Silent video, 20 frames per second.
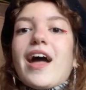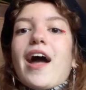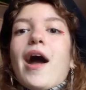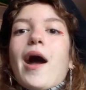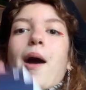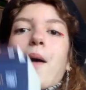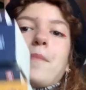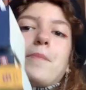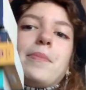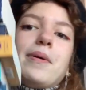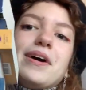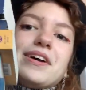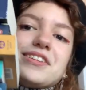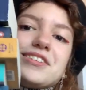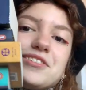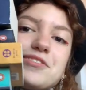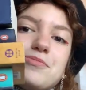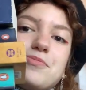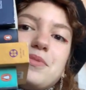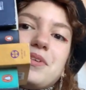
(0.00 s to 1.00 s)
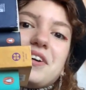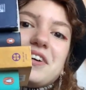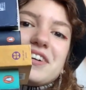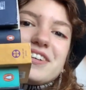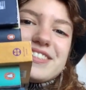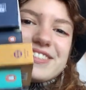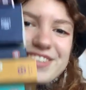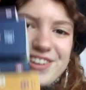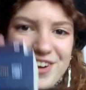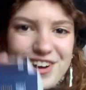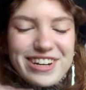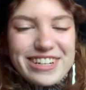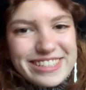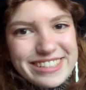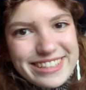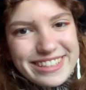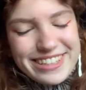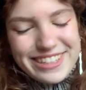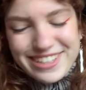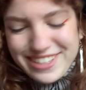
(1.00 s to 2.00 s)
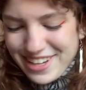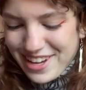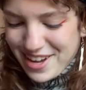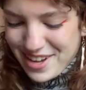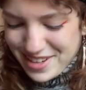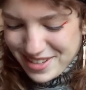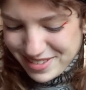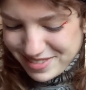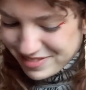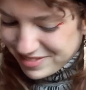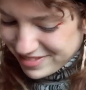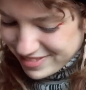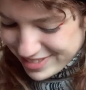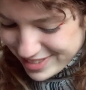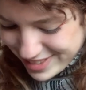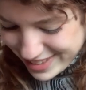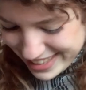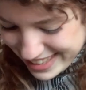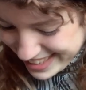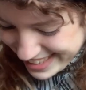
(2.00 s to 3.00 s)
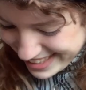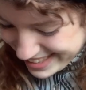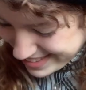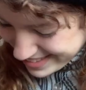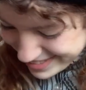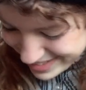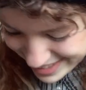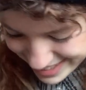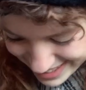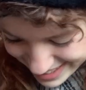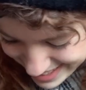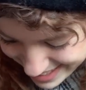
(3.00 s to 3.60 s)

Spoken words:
a bunch of books. Honestly, I'm really, really